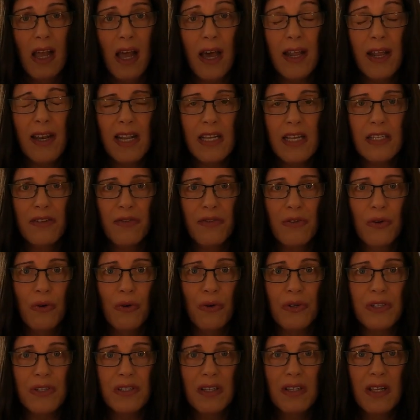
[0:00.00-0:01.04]
unless of
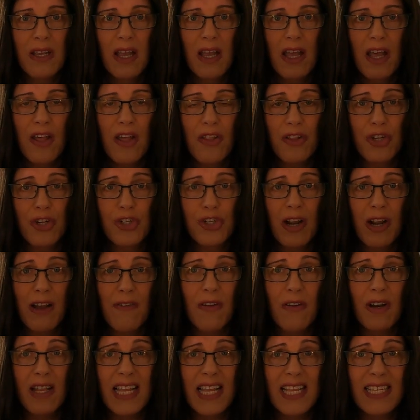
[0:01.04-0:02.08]
course the
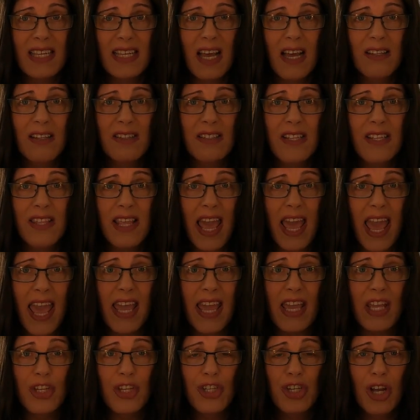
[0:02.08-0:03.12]
traveller is under the
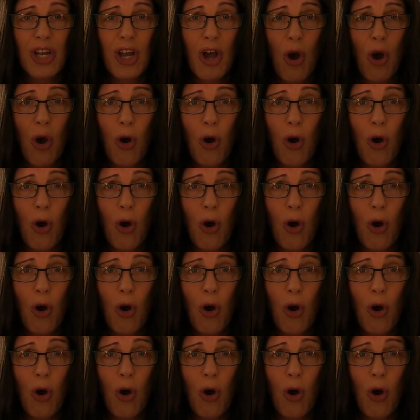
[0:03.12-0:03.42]
age